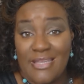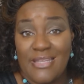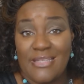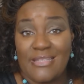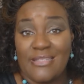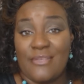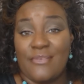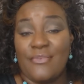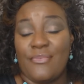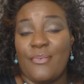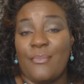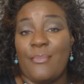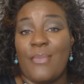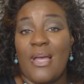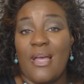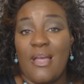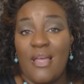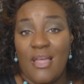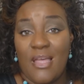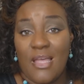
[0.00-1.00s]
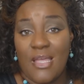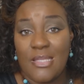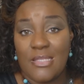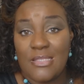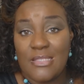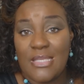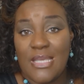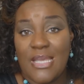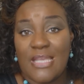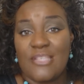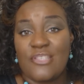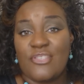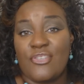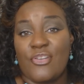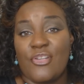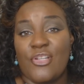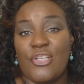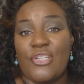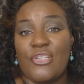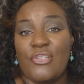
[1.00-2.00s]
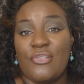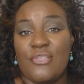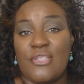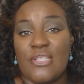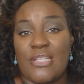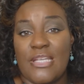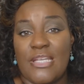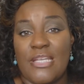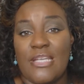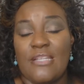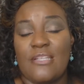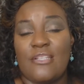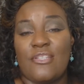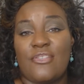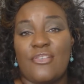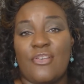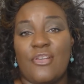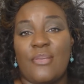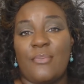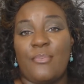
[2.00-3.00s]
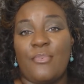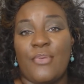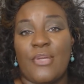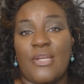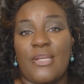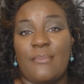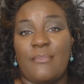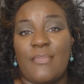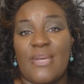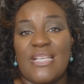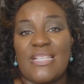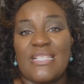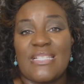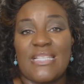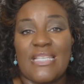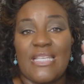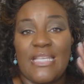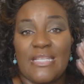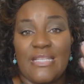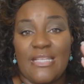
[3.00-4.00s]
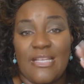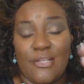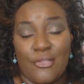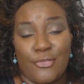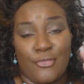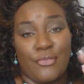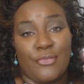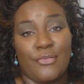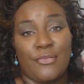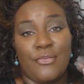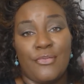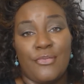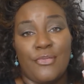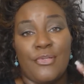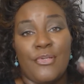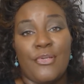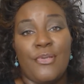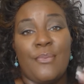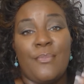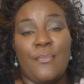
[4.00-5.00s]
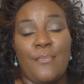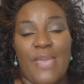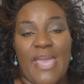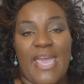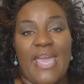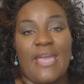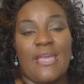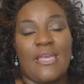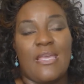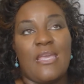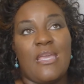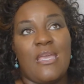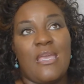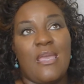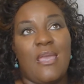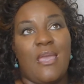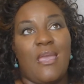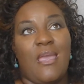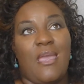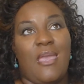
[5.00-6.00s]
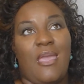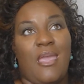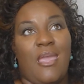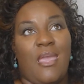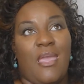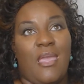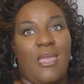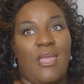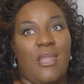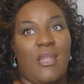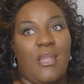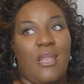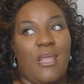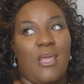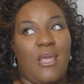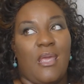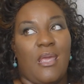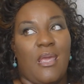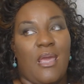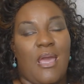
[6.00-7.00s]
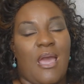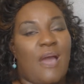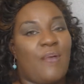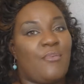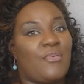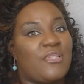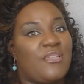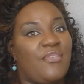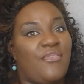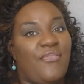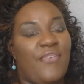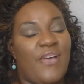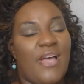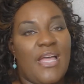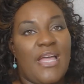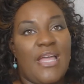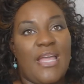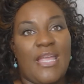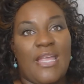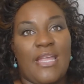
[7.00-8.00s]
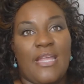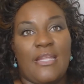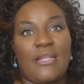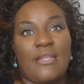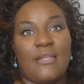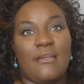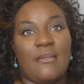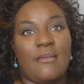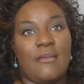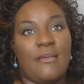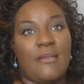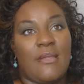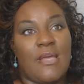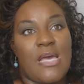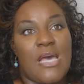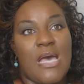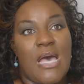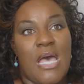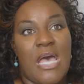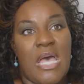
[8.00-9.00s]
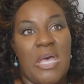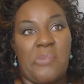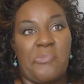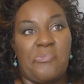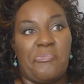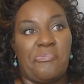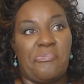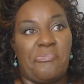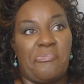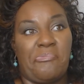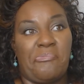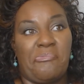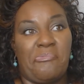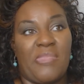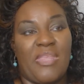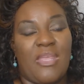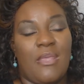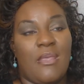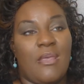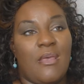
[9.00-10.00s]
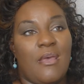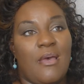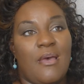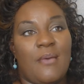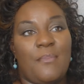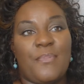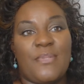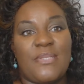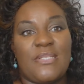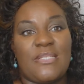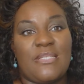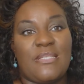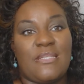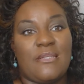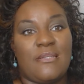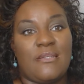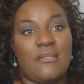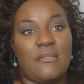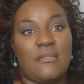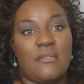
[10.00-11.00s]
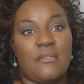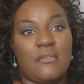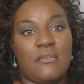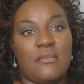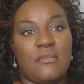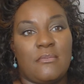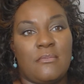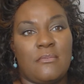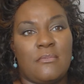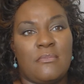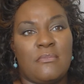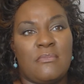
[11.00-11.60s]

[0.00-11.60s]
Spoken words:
the idea from my aunt. I started using it, and it started bringing my skin color back, and I was fine up until